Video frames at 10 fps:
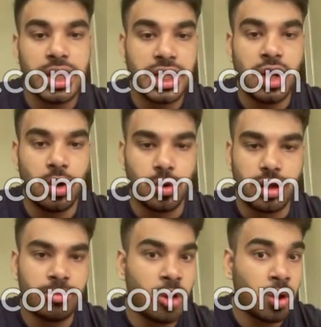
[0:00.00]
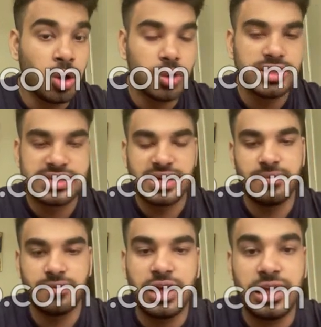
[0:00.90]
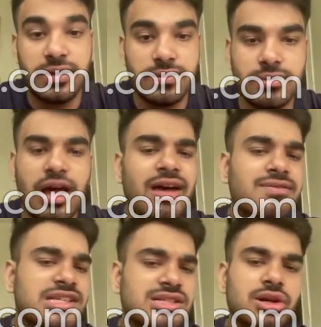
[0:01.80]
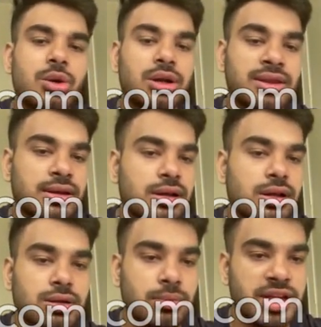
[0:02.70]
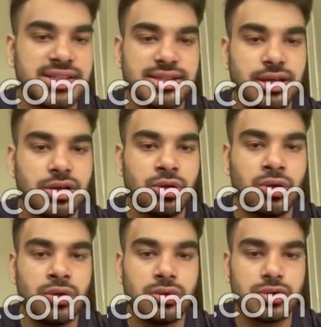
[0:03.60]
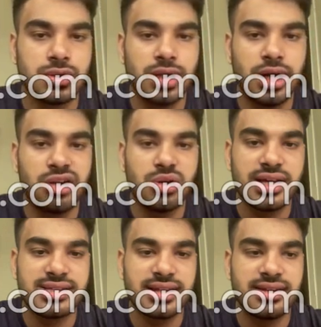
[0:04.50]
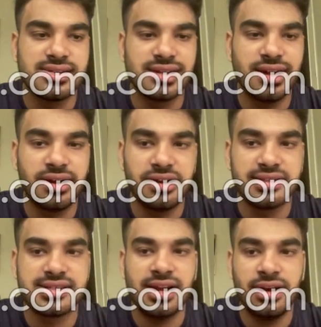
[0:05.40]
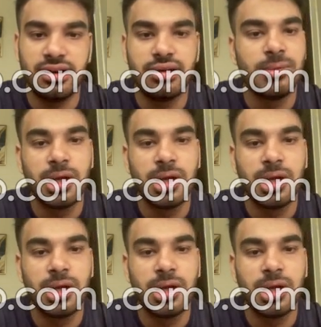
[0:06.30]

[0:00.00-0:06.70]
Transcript: Now, coming on to the step 5, I have just written the comments here, so that you guys can easily understand.